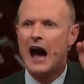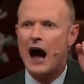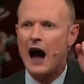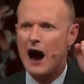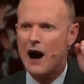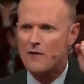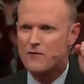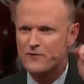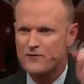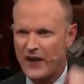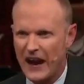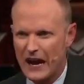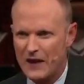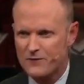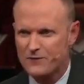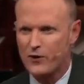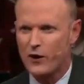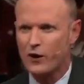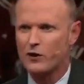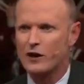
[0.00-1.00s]
our
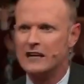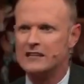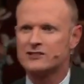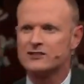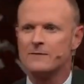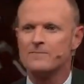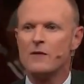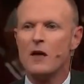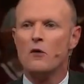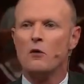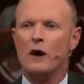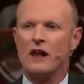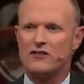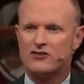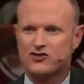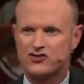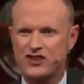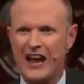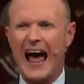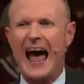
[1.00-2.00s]
faithfulness with
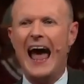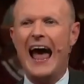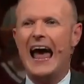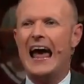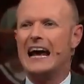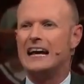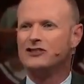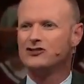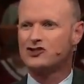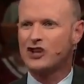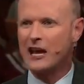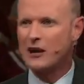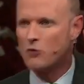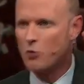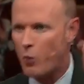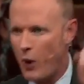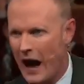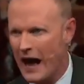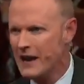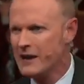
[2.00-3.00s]
signs
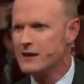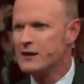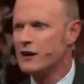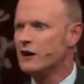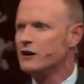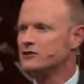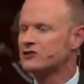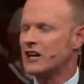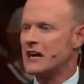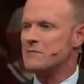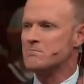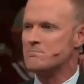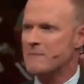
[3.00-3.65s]
and wonders and